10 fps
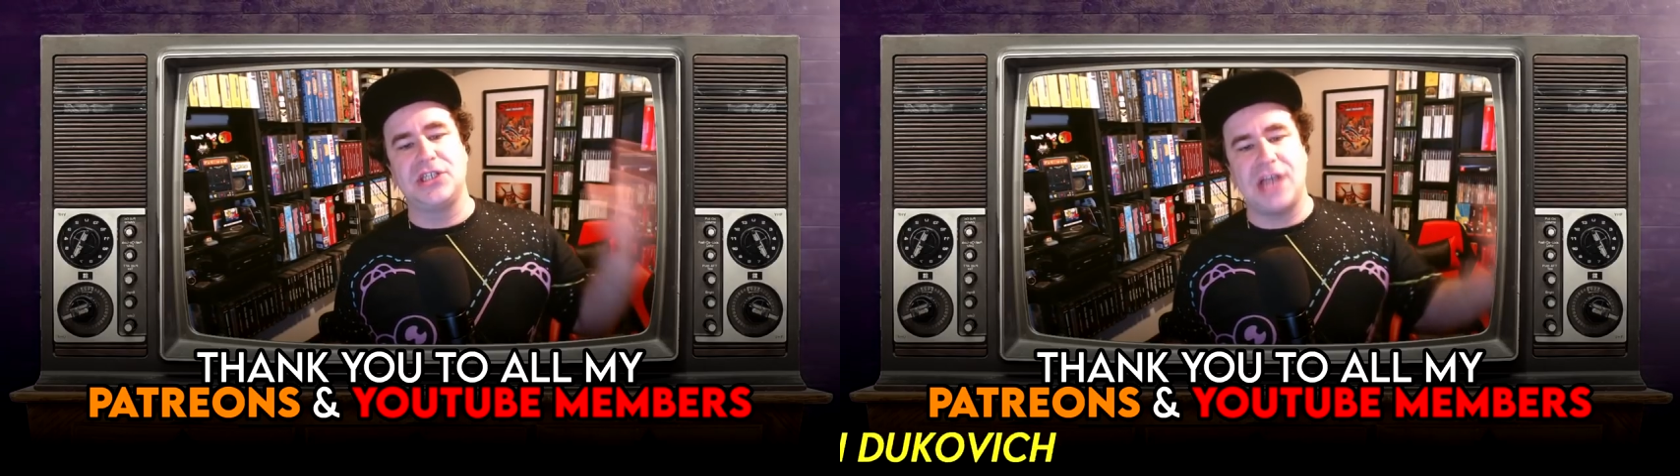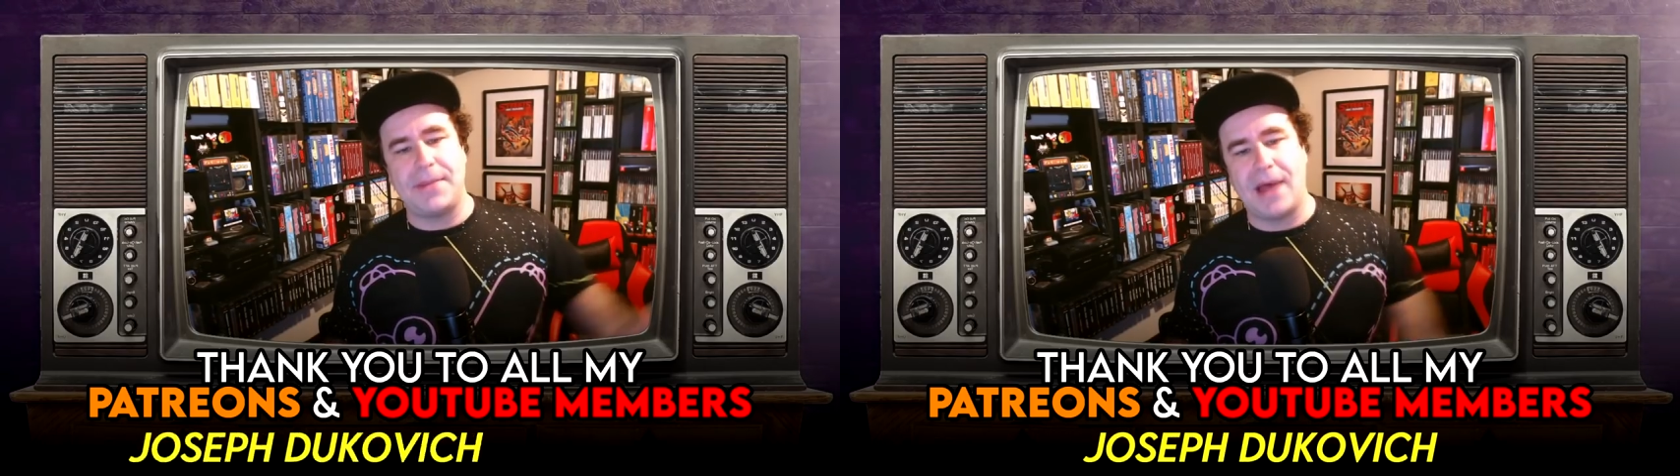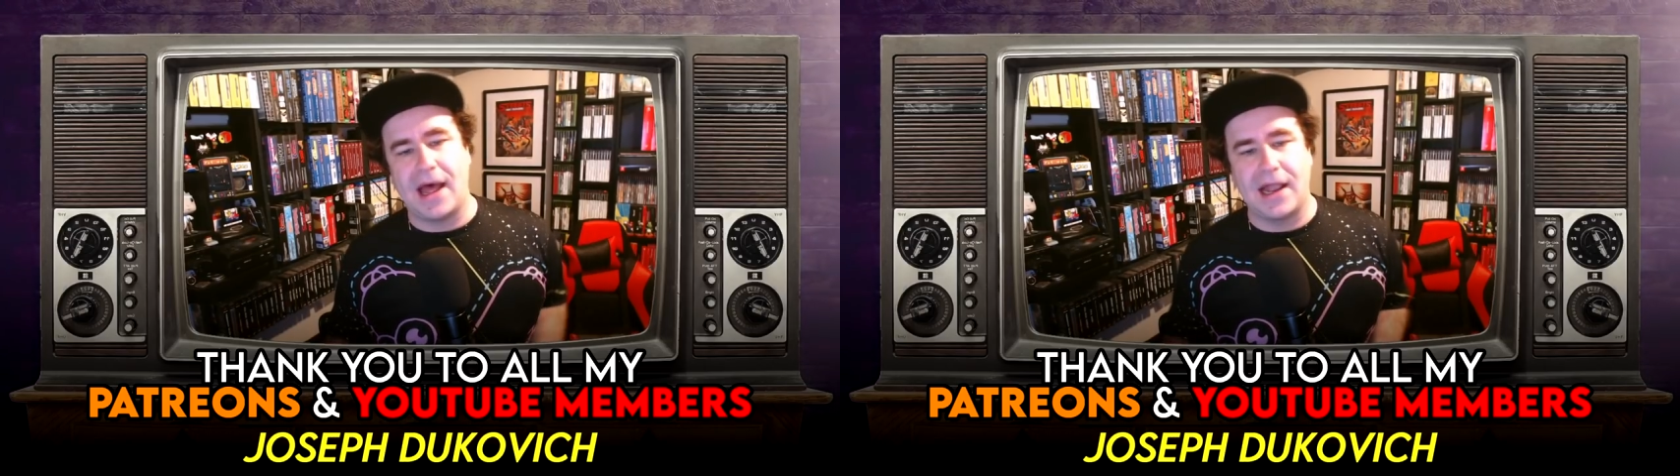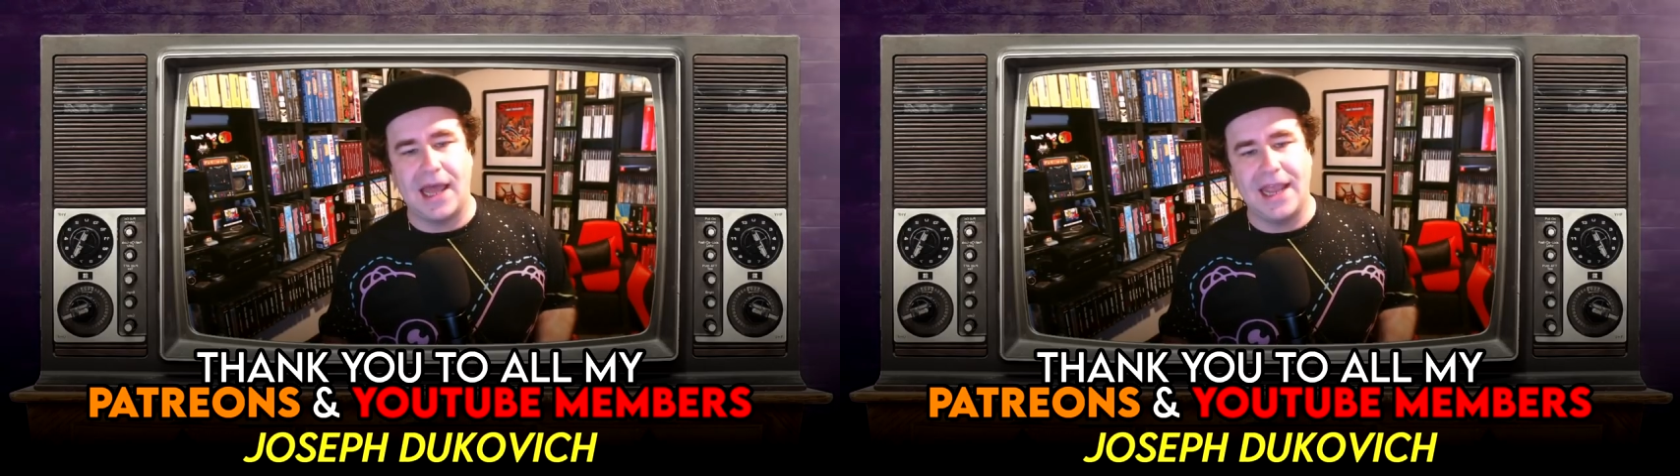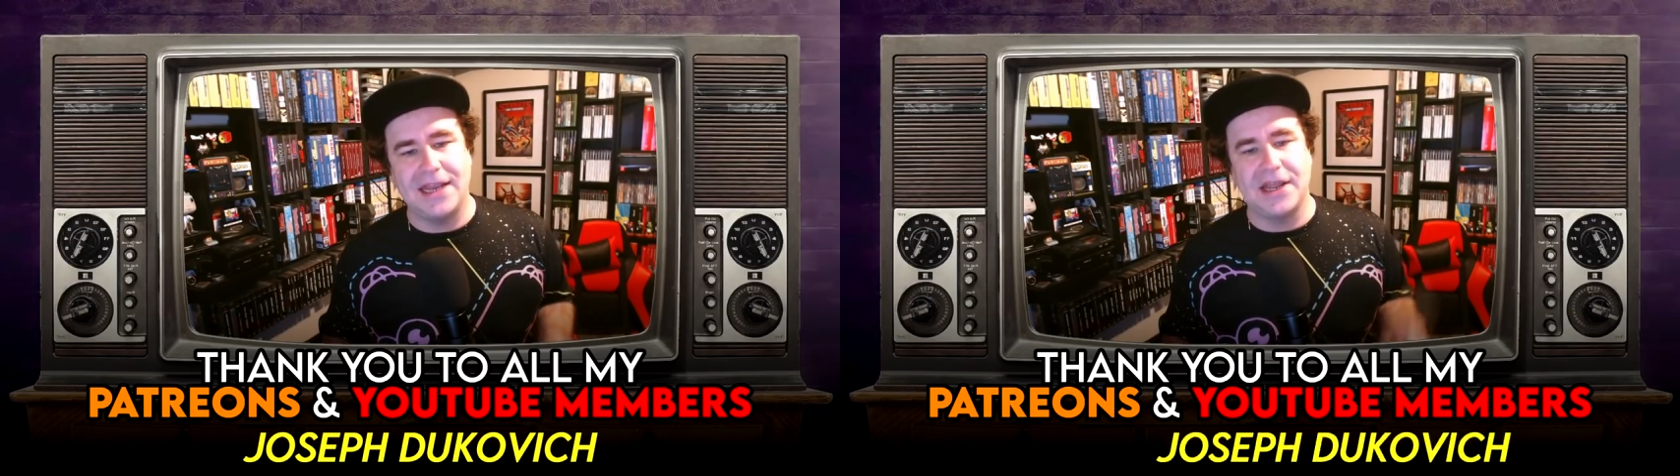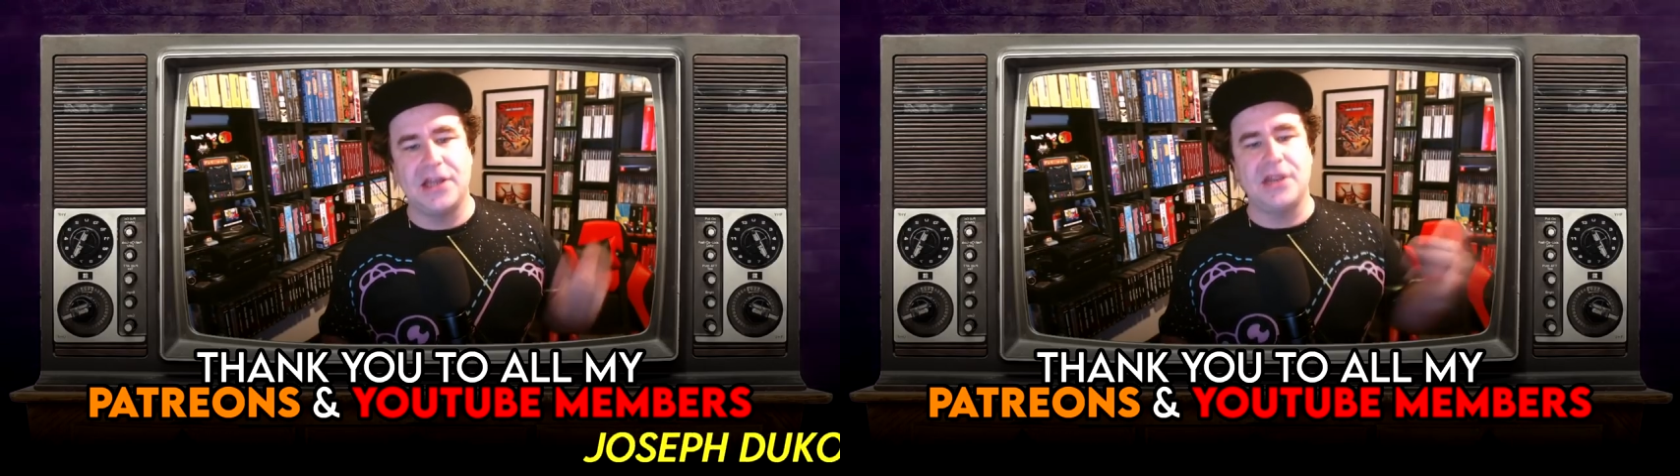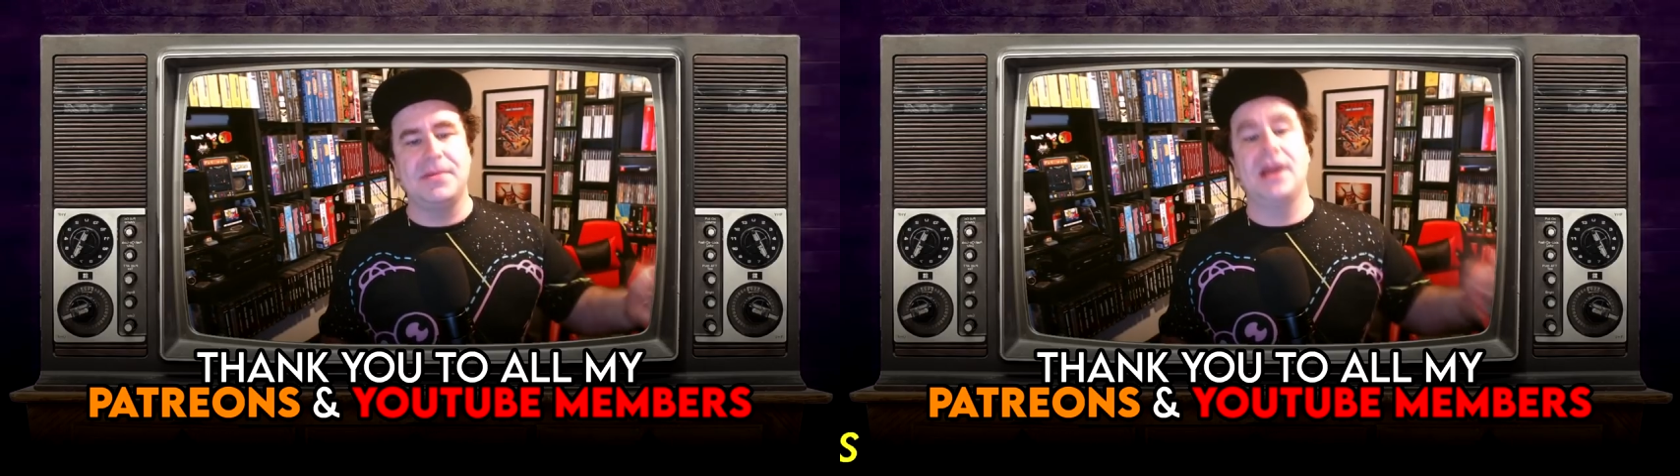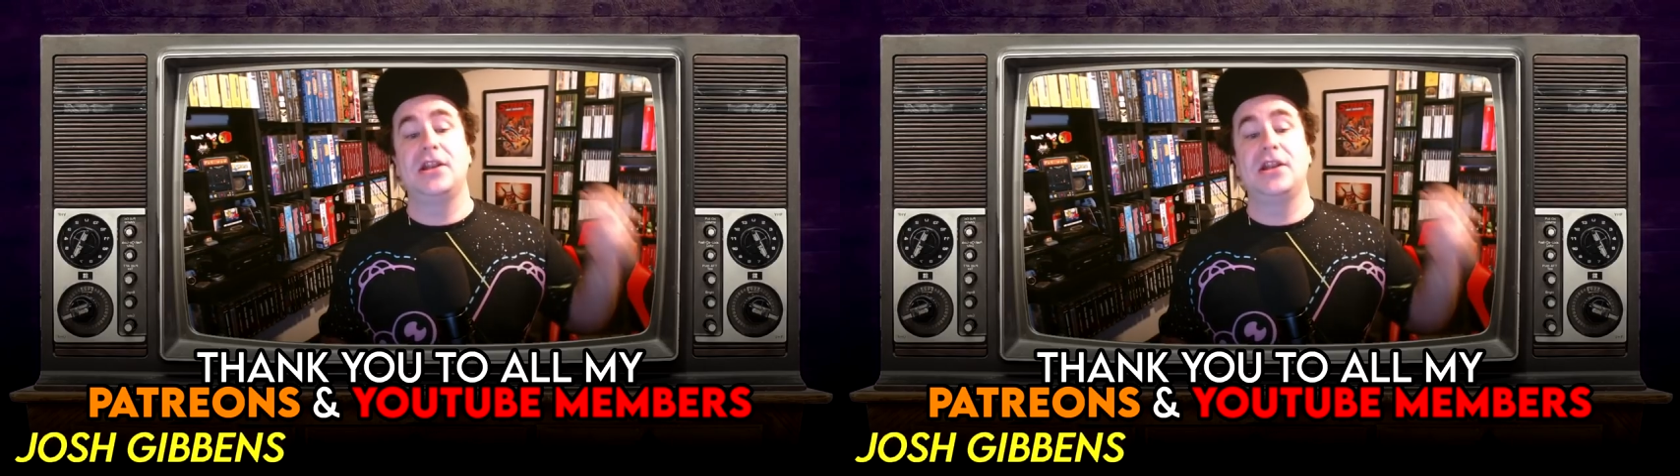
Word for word: Jabba Al Aiden,